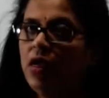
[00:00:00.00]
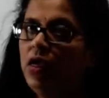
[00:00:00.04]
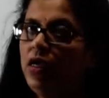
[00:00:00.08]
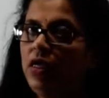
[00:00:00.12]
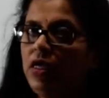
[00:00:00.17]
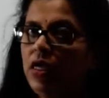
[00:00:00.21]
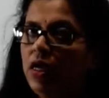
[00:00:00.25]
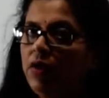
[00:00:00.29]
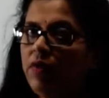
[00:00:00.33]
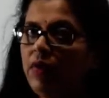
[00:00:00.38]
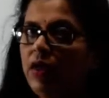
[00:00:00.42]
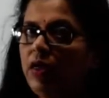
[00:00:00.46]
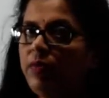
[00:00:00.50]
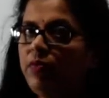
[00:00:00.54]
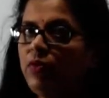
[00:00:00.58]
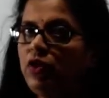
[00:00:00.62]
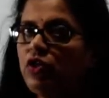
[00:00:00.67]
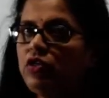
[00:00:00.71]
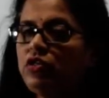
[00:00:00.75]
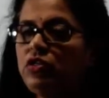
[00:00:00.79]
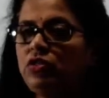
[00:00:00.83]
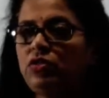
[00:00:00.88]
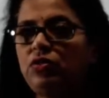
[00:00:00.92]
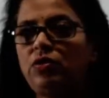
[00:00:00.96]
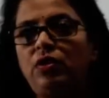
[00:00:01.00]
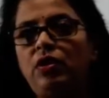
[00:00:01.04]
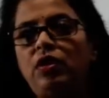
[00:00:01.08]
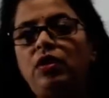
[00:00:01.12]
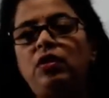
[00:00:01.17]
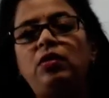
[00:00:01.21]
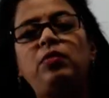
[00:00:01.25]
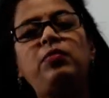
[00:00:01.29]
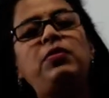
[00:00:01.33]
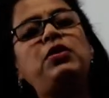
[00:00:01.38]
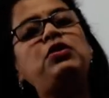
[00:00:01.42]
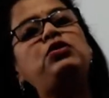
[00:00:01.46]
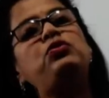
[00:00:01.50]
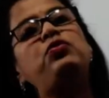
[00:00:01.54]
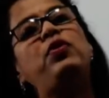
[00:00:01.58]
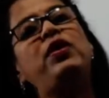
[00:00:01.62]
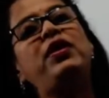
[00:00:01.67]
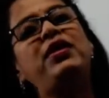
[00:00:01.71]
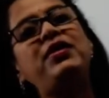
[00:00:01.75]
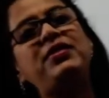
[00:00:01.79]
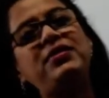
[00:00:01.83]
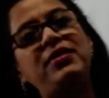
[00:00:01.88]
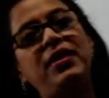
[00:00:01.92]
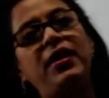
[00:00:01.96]
Innermost
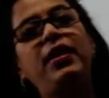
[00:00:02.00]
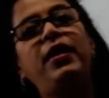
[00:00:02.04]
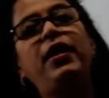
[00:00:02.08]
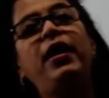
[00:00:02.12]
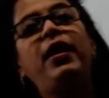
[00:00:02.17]
one is